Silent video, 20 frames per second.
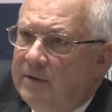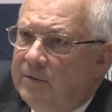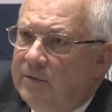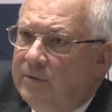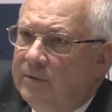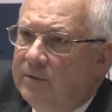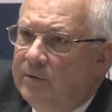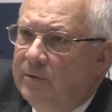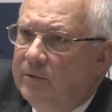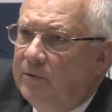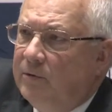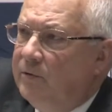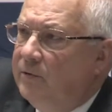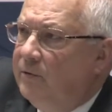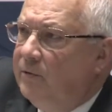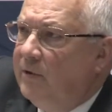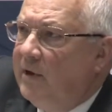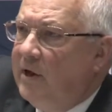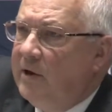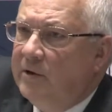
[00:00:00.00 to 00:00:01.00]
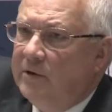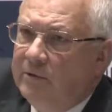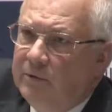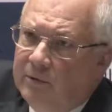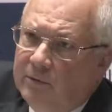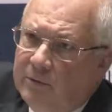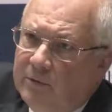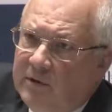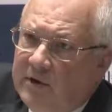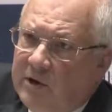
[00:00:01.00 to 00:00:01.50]
to
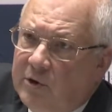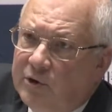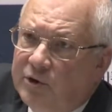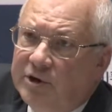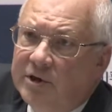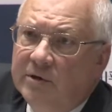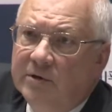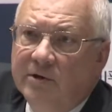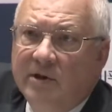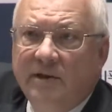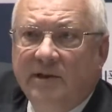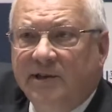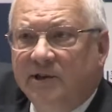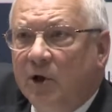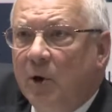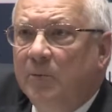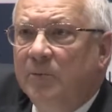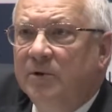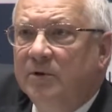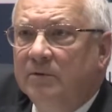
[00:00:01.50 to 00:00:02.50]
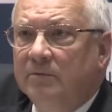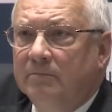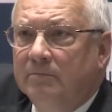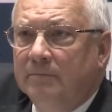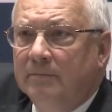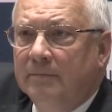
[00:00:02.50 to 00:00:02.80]
the ocean, they stopped,